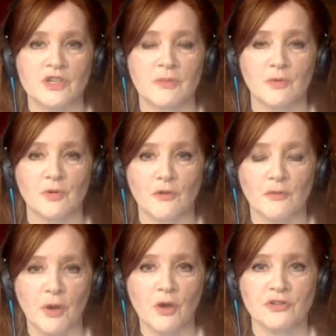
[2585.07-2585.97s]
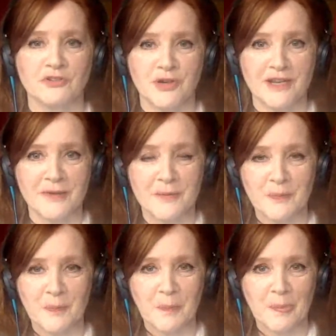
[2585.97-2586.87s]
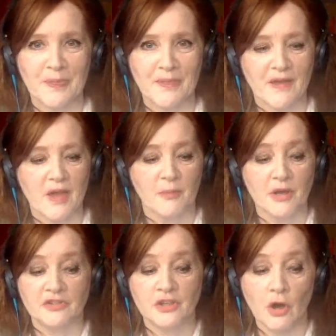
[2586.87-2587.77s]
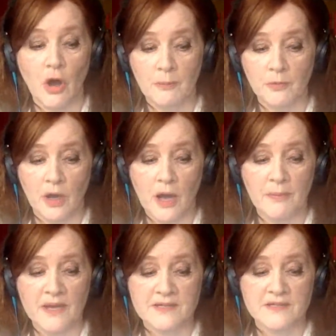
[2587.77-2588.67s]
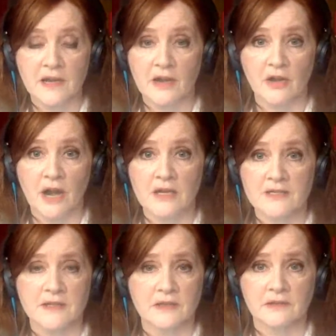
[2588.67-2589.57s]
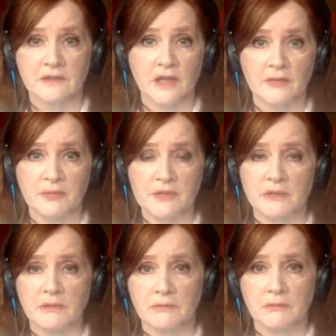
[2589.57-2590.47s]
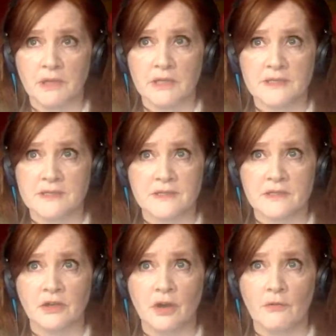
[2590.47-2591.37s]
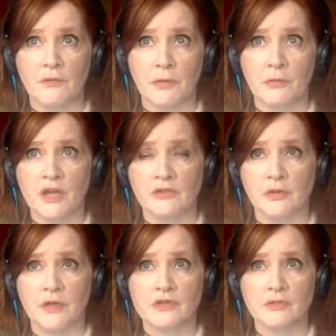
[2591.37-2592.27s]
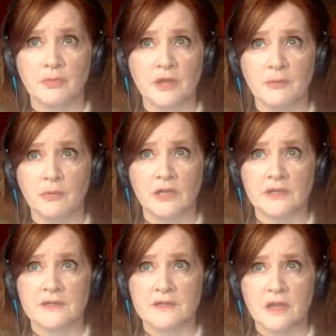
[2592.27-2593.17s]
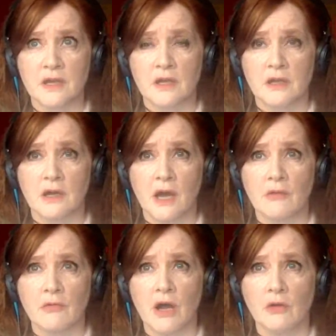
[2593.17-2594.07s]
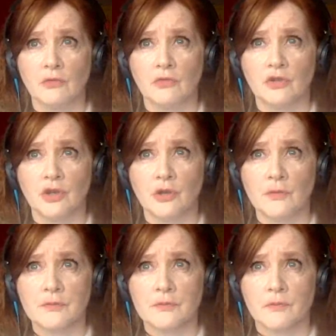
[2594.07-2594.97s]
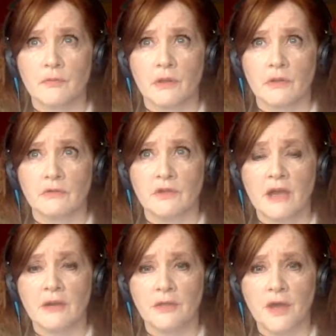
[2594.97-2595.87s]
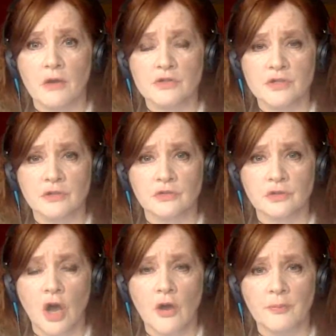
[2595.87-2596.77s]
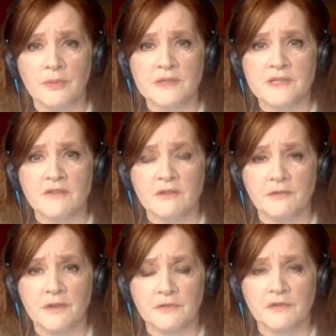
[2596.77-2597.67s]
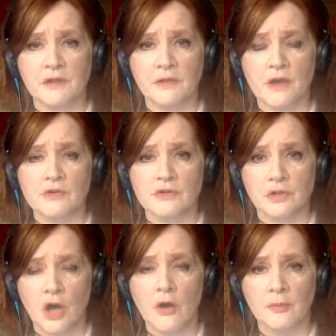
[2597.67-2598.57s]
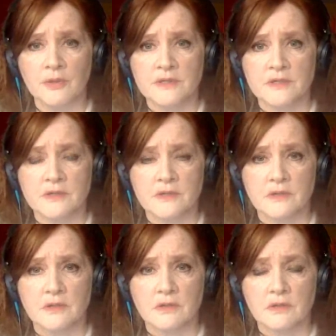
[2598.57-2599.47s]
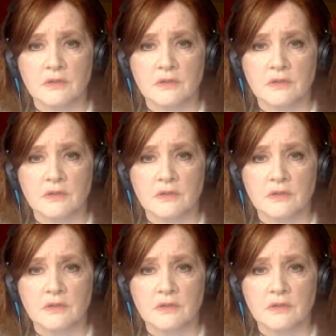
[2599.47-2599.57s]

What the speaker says: it was a book of poetry. Yeah. But you know, a bestseller in Iceland can be, it's, you know, for 300,000 people, it's around 10,000 copies, even 15,000 copies.